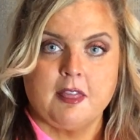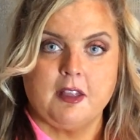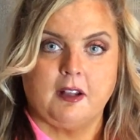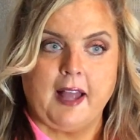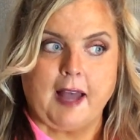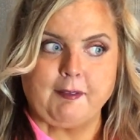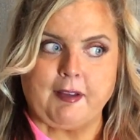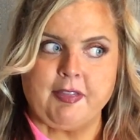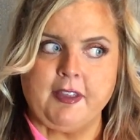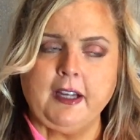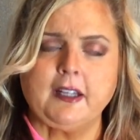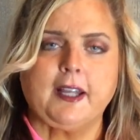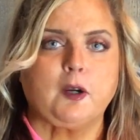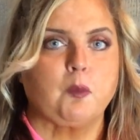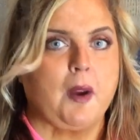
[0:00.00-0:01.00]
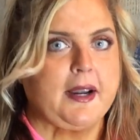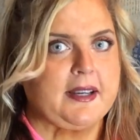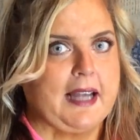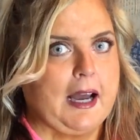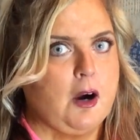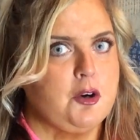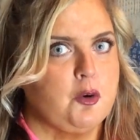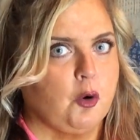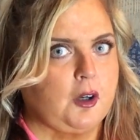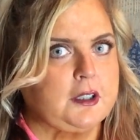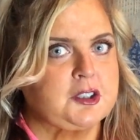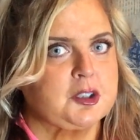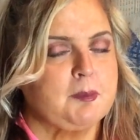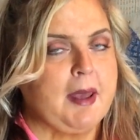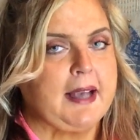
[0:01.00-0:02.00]
they'll have, I think like right now,
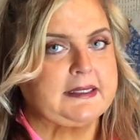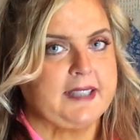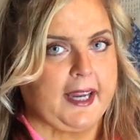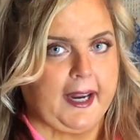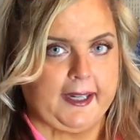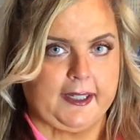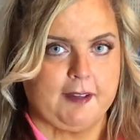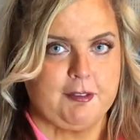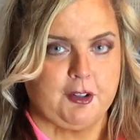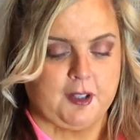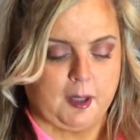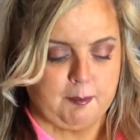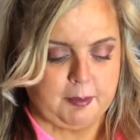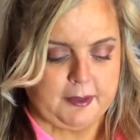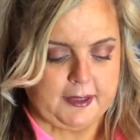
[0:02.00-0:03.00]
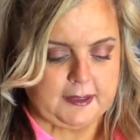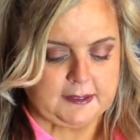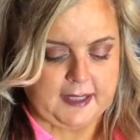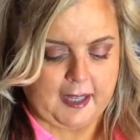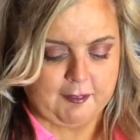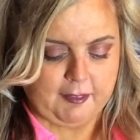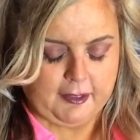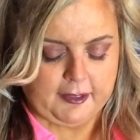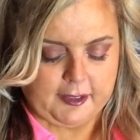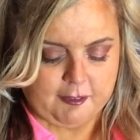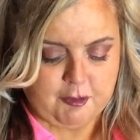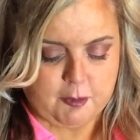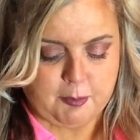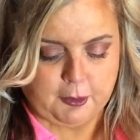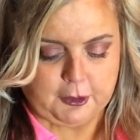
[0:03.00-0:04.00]
Nordstrom has 80 of their companies having a
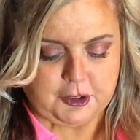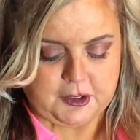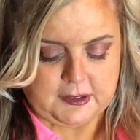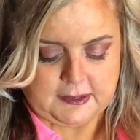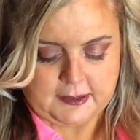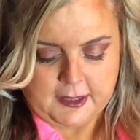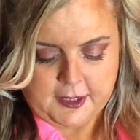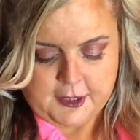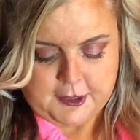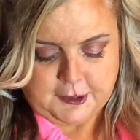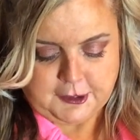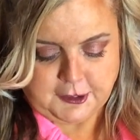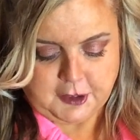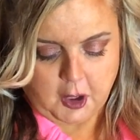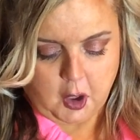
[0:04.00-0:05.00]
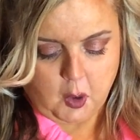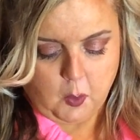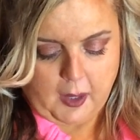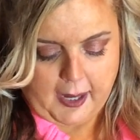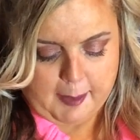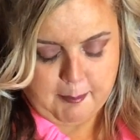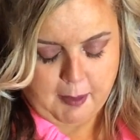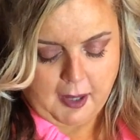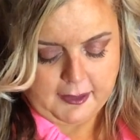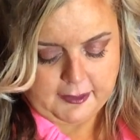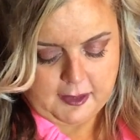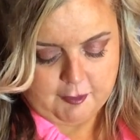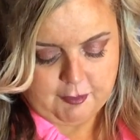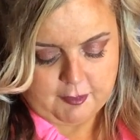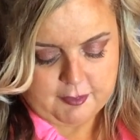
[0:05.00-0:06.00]
gift with purchase. So I bought
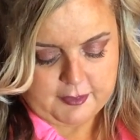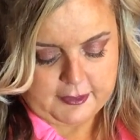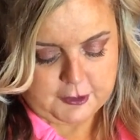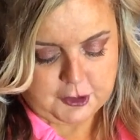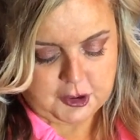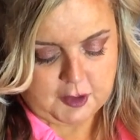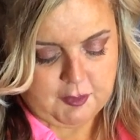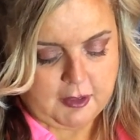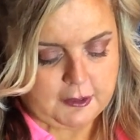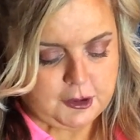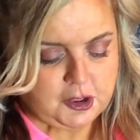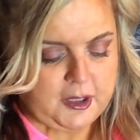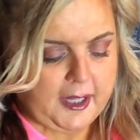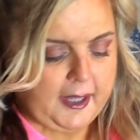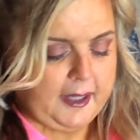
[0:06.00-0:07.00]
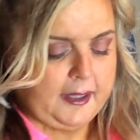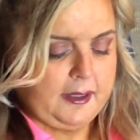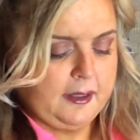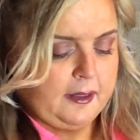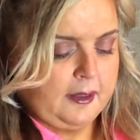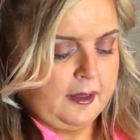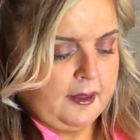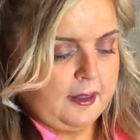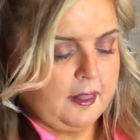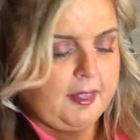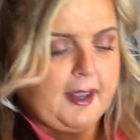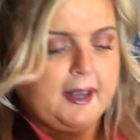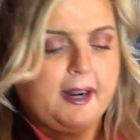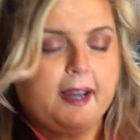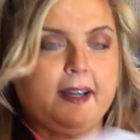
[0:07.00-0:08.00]
it up of the Givenchy
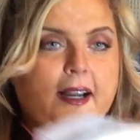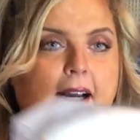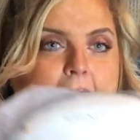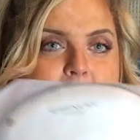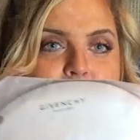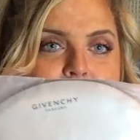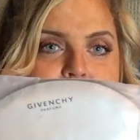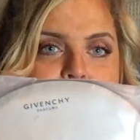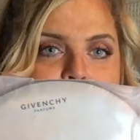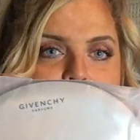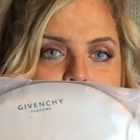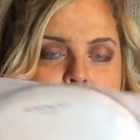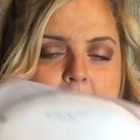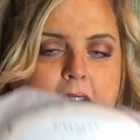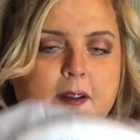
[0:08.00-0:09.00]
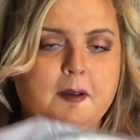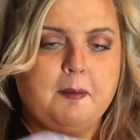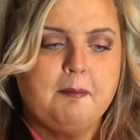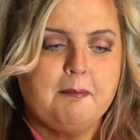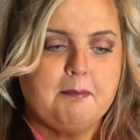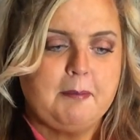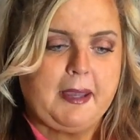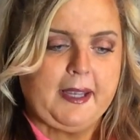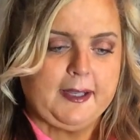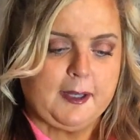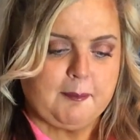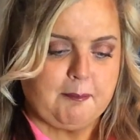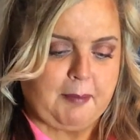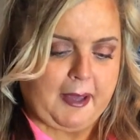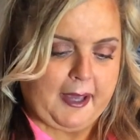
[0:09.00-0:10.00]
that I got the little
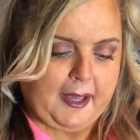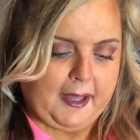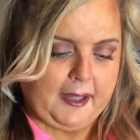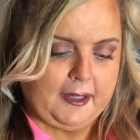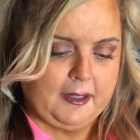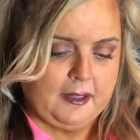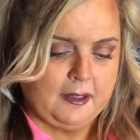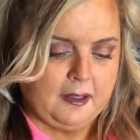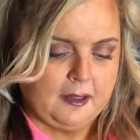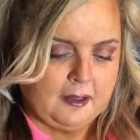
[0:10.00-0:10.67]
makeup bag,